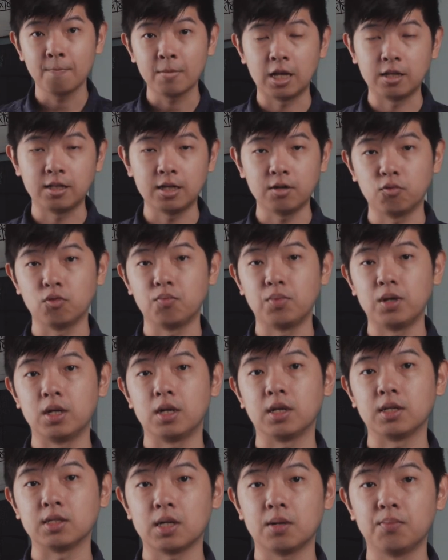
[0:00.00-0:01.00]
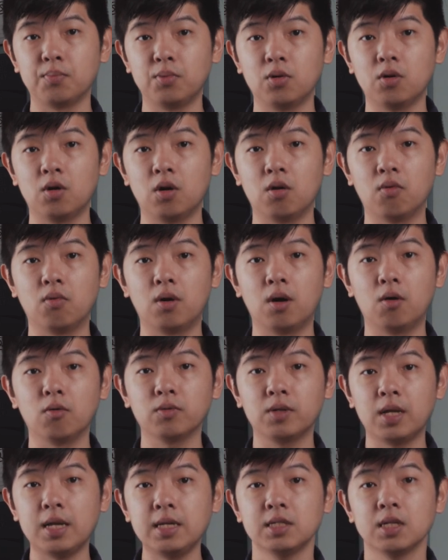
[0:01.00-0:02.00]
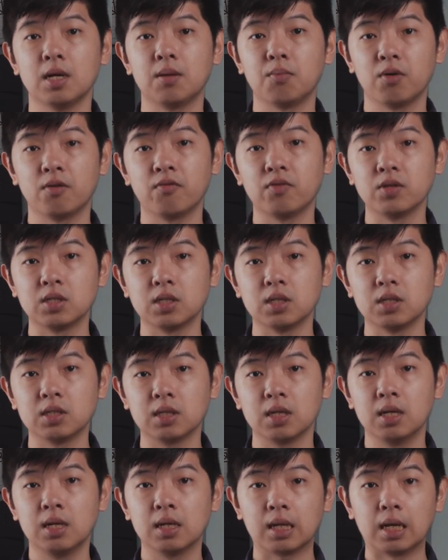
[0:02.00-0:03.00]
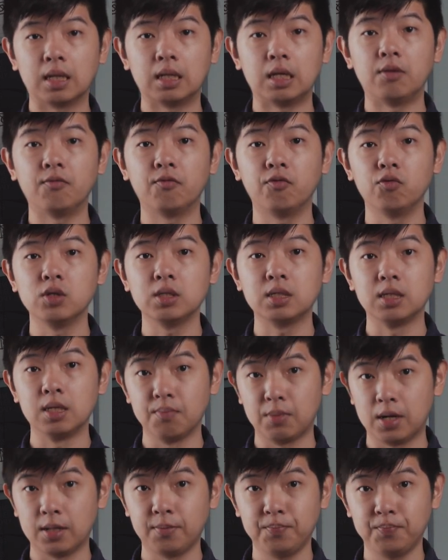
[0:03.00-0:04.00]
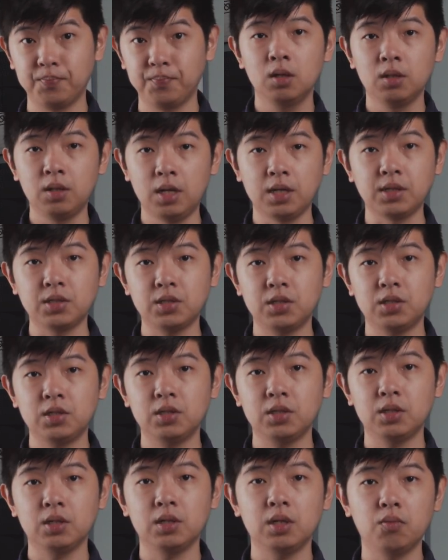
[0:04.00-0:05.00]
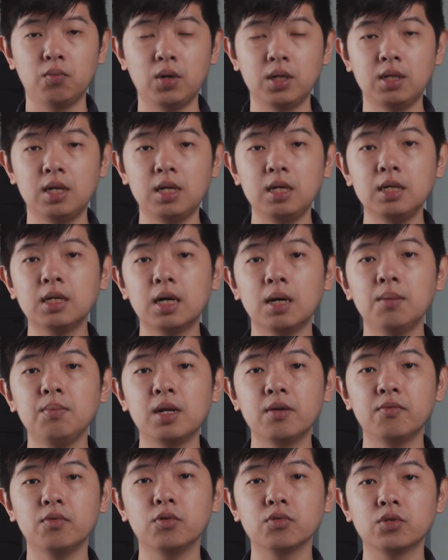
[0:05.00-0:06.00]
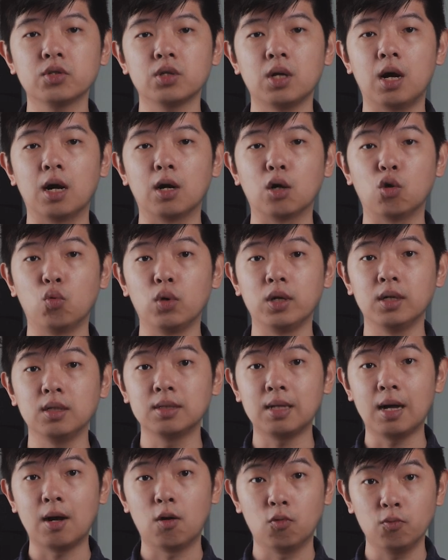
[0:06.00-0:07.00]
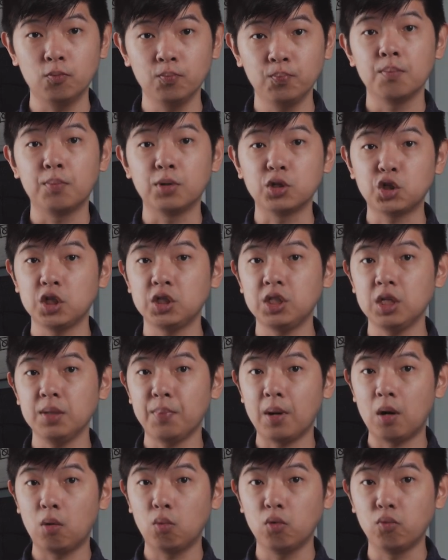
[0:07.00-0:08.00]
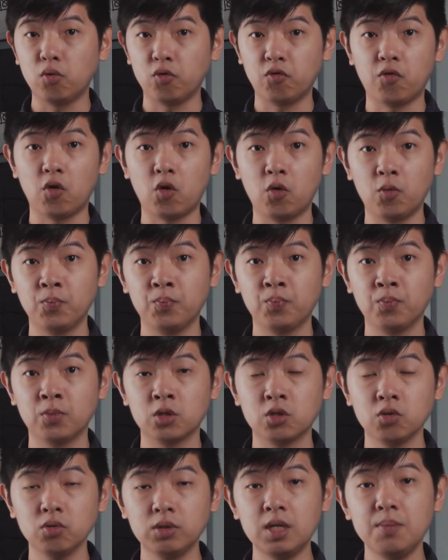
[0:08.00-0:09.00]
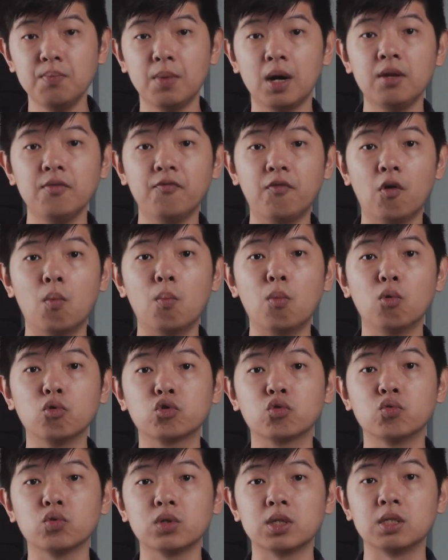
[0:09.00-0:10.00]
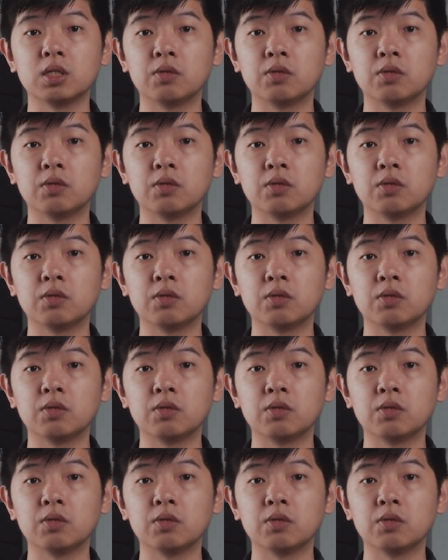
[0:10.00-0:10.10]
And that would be an example of how taste and preferences can influence demand. Next, when income levels are going down, purchasing power will fall. So demand for most goods and